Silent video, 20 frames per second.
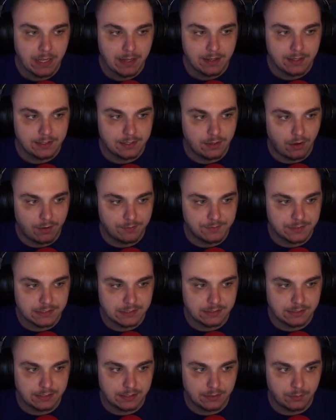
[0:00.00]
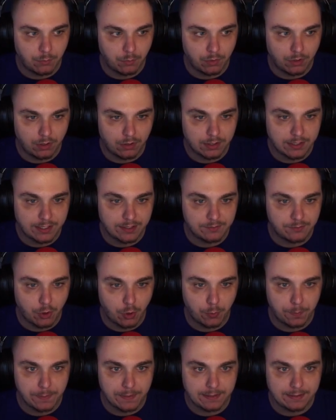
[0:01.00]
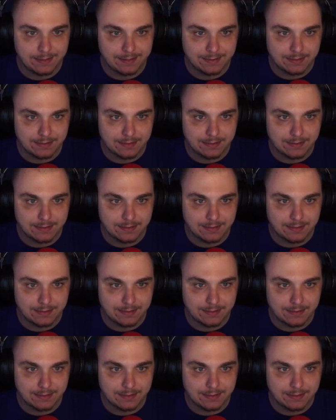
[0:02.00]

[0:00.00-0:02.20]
Now, obviously, we're all kind of hoping that